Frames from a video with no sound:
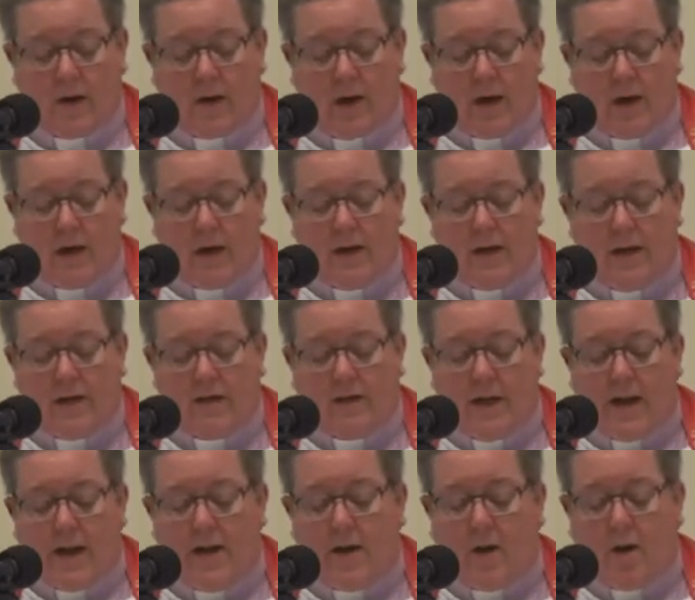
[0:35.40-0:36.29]
And it is
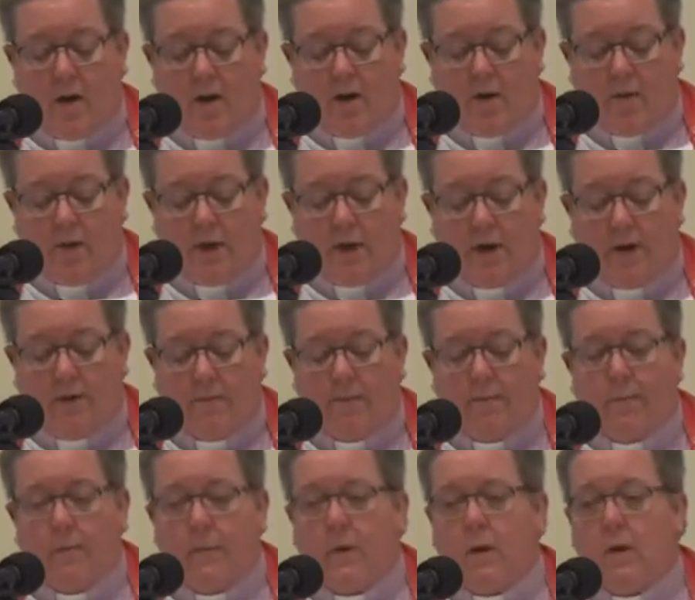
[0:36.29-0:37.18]
that honoring
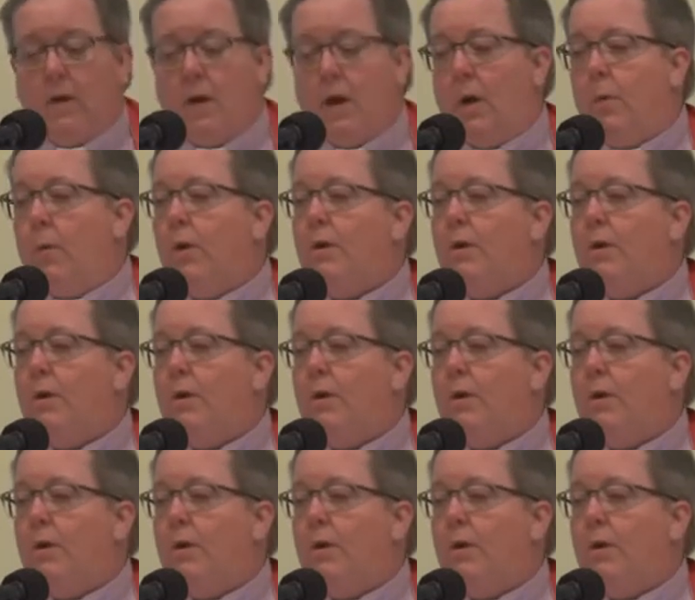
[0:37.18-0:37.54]
I